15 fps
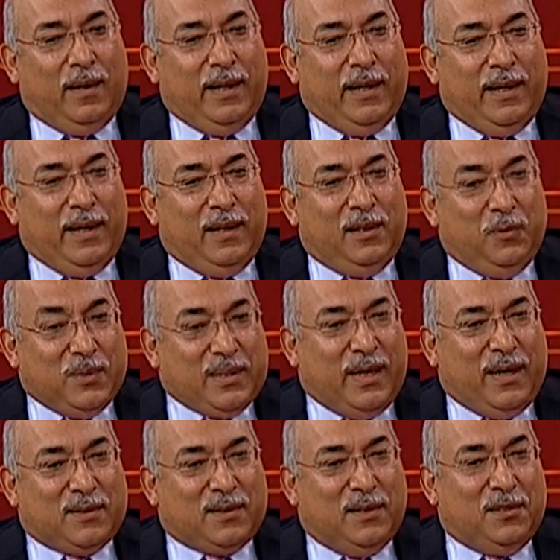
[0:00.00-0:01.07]
and he was
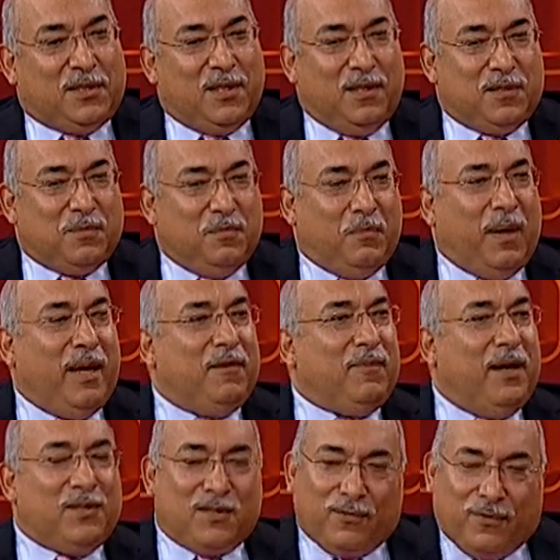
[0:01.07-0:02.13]
asked, and he says, my
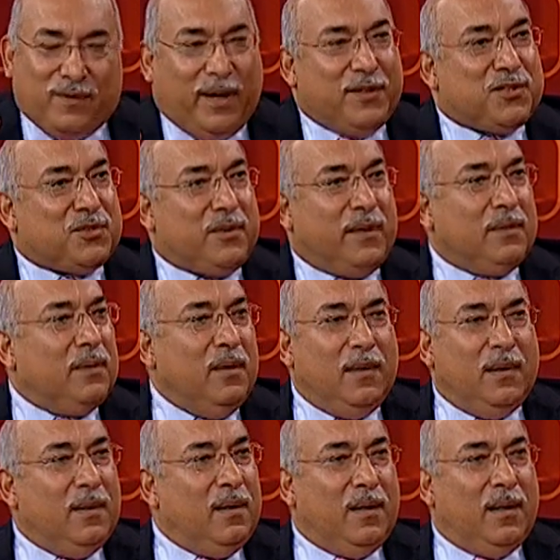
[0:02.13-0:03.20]
advice, fly straight.
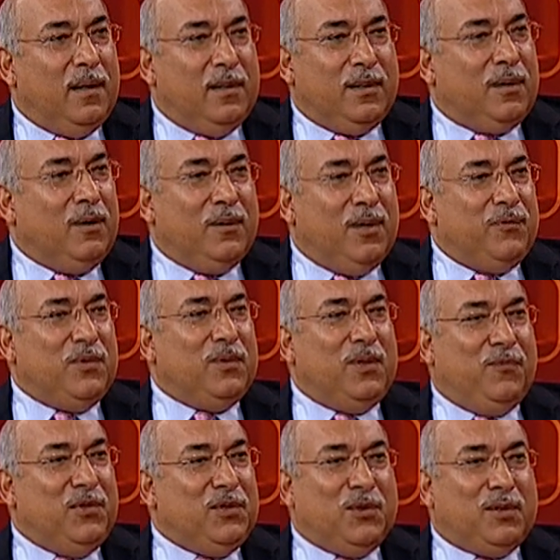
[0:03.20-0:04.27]

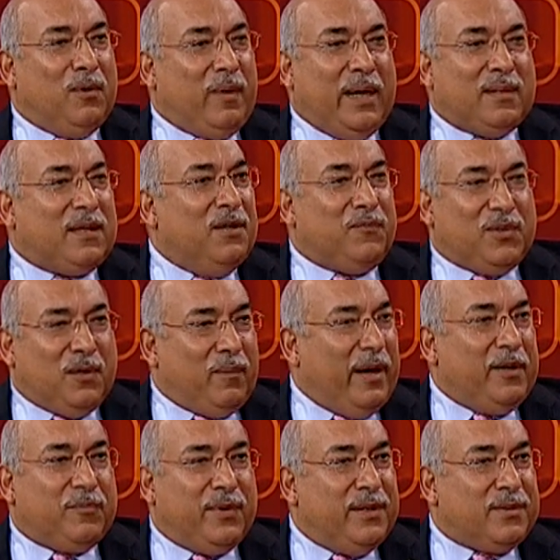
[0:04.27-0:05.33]
If you do the right thing for the
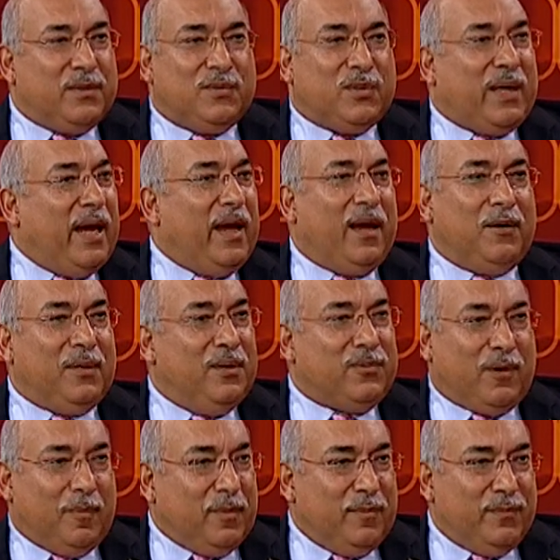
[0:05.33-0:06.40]
right reasons, you can't get in
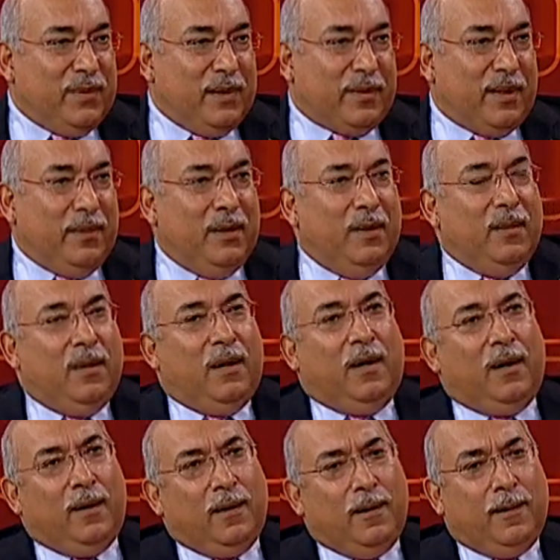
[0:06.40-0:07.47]
trouble, okay?
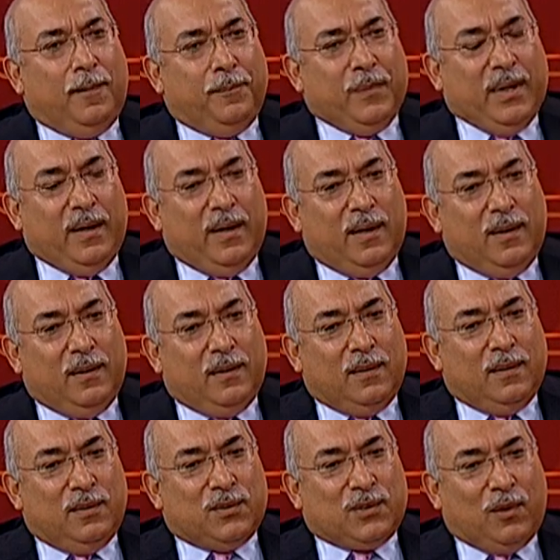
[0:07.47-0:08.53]
And
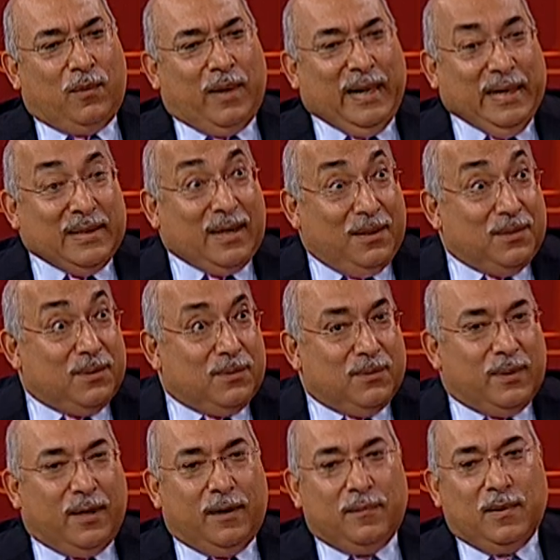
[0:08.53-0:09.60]
so I intend to do
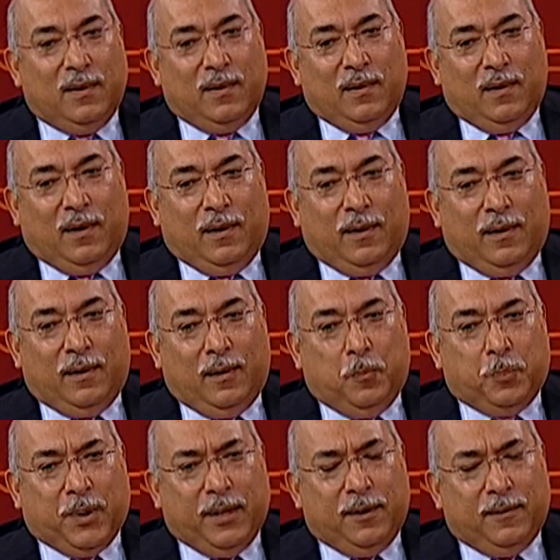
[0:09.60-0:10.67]
that.
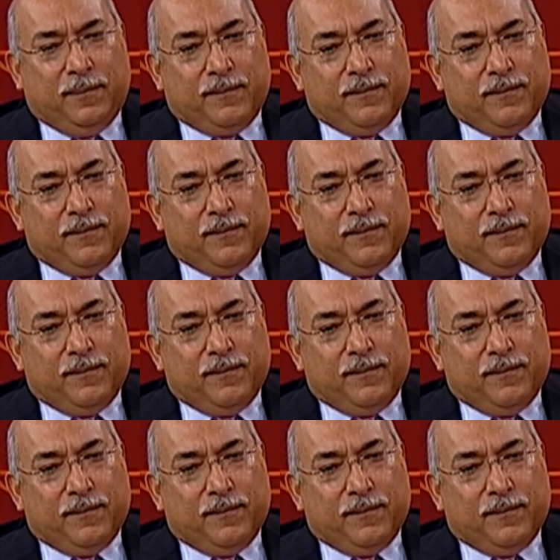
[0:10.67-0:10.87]
But,